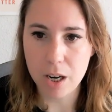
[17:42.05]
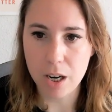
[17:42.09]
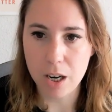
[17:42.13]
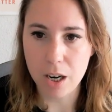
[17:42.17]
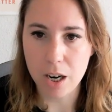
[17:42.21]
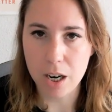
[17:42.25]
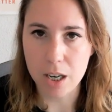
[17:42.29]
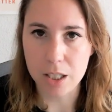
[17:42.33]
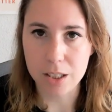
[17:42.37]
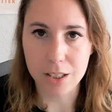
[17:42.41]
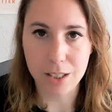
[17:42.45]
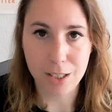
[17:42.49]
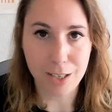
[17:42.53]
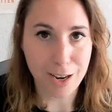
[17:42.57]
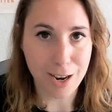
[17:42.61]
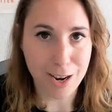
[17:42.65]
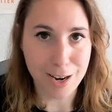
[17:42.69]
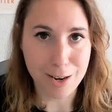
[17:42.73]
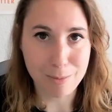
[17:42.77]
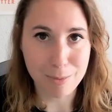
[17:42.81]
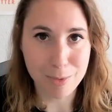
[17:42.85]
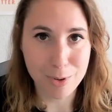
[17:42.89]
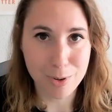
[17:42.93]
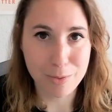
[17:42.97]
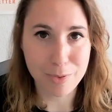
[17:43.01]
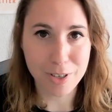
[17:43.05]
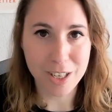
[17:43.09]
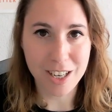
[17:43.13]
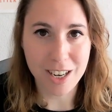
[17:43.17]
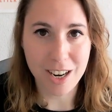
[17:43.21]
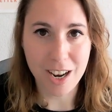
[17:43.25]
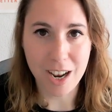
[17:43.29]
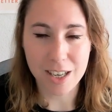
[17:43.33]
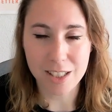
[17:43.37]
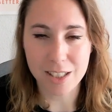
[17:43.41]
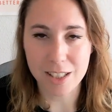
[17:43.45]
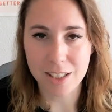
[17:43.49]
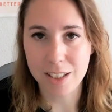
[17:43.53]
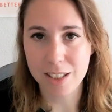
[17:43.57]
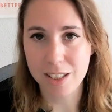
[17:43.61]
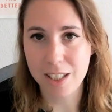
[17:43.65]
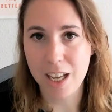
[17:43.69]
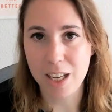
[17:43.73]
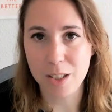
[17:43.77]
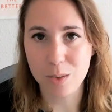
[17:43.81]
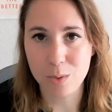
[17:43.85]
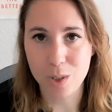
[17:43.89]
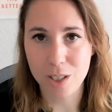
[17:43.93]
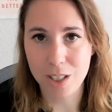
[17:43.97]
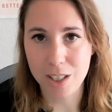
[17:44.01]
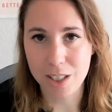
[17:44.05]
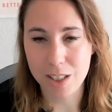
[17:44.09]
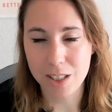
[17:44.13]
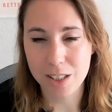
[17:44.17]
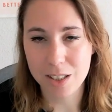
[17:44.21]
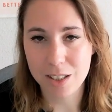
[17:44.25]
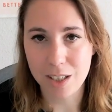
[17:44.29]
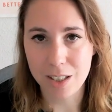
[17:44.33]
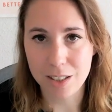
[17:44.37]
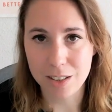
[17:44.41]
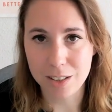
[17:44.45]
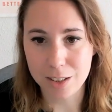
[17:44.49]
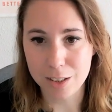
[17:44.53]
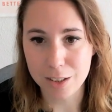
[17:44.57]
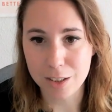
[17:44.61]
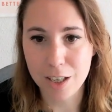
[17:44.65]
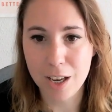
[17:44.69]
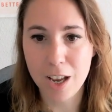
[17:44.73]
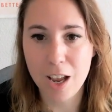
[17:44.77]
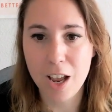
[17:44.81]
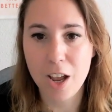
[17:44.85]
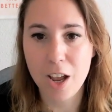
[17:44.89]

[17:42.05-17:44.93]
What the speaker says: I had iMovie, as I said, when I started